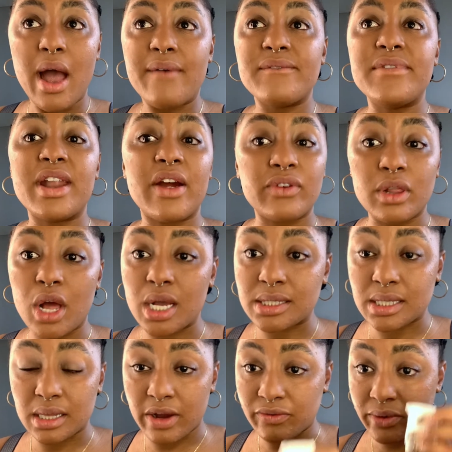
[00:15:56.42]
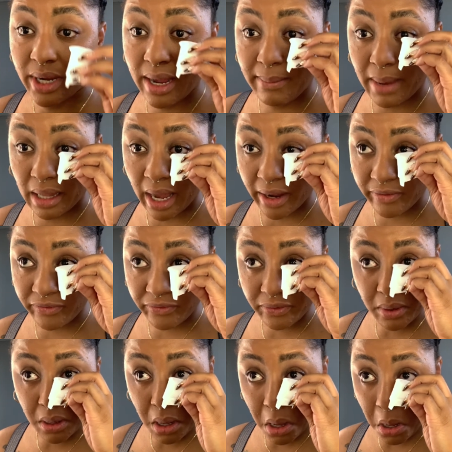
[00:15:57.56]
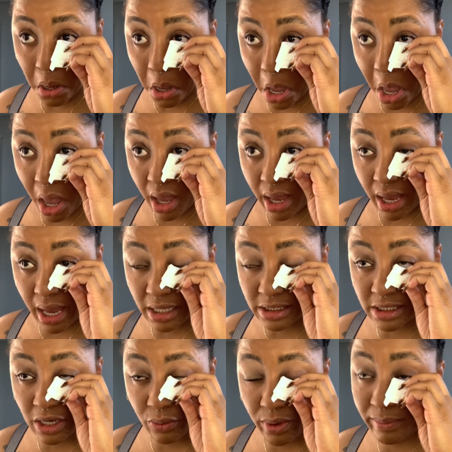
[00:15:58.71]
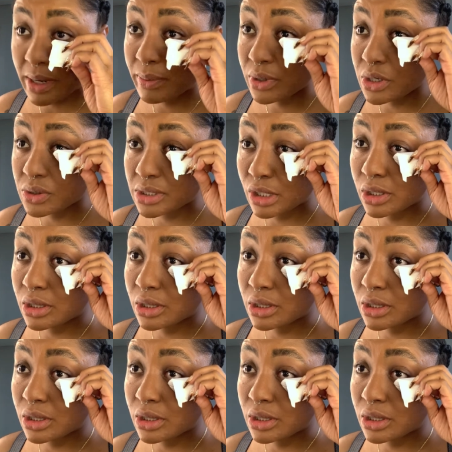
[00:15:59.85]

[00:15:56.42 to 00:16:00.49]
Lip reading: Never lost a loved one in my life. And so when people used to,